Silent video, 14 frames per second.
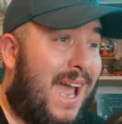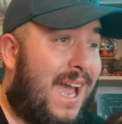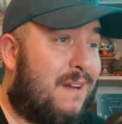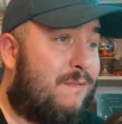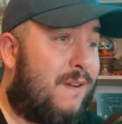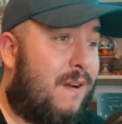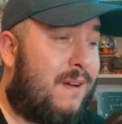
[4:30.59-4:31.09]

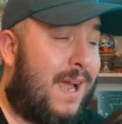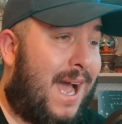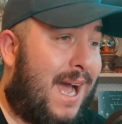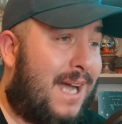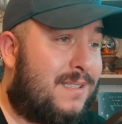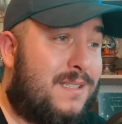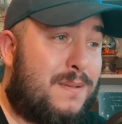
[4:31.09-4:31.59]
and very
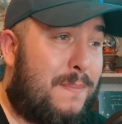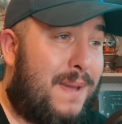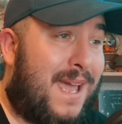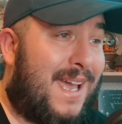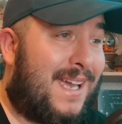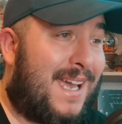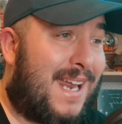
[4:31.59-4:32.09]
hard to
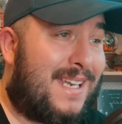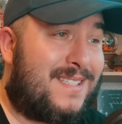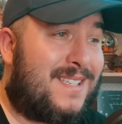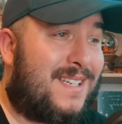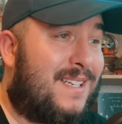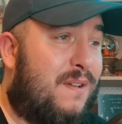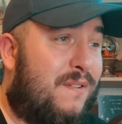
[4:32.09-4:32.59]
make any
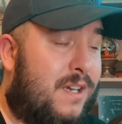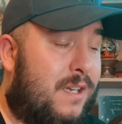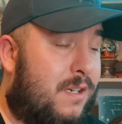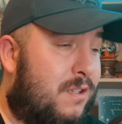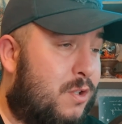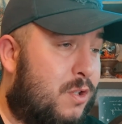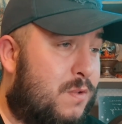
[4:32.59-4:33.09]

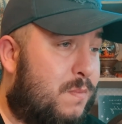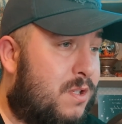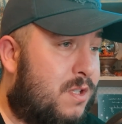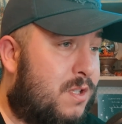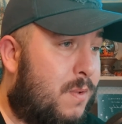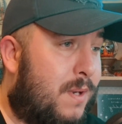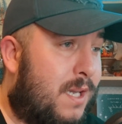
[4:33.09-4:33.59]
significant
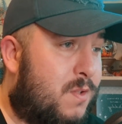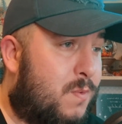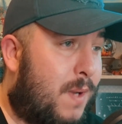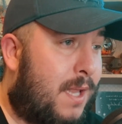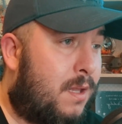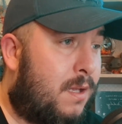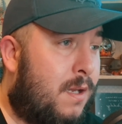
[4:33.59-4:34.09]
adjustments to it as
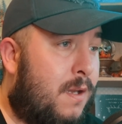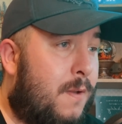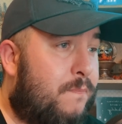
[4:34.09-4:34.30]
well.